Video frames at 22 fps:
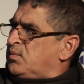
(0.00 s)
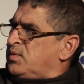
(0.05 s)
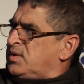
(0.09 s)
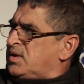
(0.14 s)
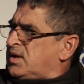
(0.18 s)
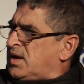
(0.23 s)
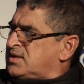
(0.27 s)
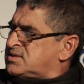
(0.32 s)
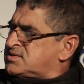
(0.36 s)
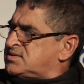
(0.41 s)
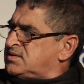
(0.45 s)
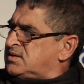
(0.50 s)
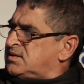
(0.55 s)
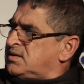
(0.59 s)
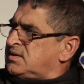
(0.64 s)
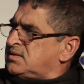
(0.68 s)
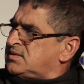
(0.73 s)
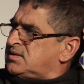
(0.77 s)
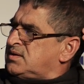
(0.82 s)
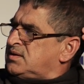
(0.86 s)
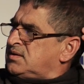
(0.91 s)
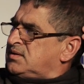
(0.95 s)
we can't see the
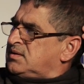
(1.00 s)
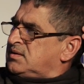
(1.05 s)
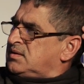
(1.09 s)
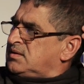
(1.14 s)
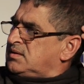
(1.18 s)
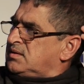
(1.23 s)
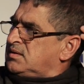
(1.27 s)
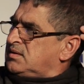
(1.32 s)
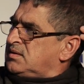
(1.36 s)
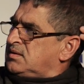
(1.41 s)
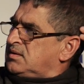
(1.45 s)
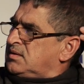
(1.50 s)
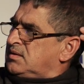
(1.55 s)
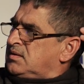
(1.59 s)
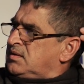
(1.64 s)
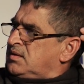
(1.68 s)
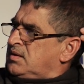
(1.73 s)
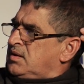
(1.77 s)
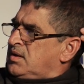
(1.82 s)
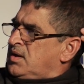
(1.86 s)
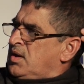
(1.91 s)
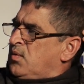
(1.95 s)
return.
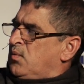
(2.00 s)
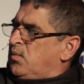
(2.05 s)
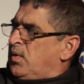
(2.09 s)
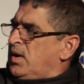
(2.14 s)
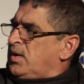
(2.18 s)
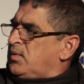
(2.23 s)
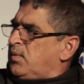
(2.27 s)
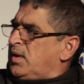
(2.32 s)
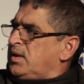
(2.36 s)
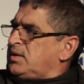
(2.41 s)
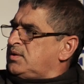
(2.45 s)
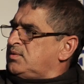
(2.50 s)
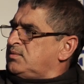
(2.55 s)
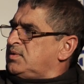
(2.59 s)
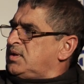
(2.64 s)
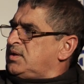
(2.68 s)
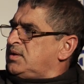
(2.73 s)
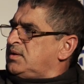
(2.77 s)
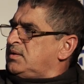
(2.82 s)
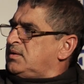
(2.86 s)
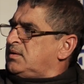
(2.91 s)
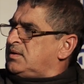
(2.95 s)
Why don't
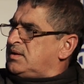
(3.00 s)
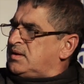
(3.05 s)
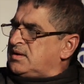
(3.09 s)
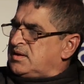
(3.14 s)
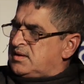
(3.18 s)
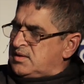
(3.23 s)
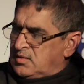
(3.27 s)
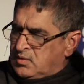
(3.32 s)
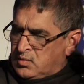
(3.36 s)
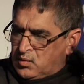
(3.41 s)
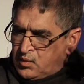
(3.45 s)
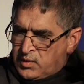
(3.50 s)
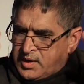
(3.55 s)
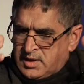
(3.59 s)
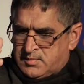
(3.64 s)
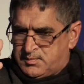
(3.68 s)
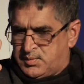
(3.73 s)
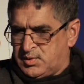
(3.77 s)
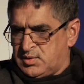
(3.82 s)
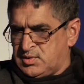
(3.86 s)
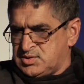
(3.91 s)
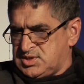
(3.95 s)
they really look
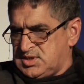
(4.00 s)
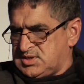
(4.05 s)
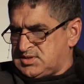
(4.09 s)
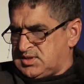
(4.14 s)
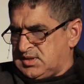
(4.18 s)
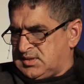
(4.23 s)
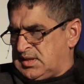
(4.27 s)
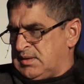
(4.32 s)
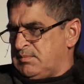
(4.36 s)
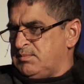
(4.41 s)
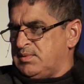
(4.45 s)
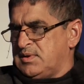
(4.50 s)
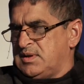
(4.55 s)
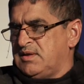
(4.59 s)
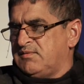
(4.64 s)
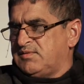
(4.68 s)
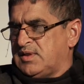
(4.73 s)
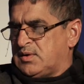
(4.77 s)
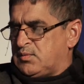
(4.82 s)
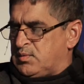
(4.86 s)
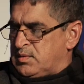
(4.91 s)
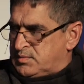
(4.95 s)
at projects that they
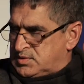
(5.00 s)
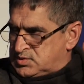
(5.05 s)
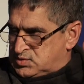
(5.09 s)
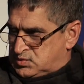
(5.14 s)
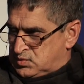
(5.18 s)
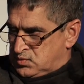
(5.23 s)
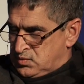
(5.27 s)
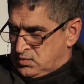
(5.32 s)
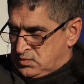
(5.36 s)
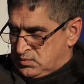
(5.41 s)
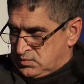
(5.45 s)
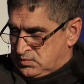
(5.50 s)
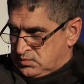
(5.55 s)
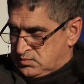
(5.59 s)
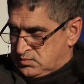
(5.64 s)
believe that we must do,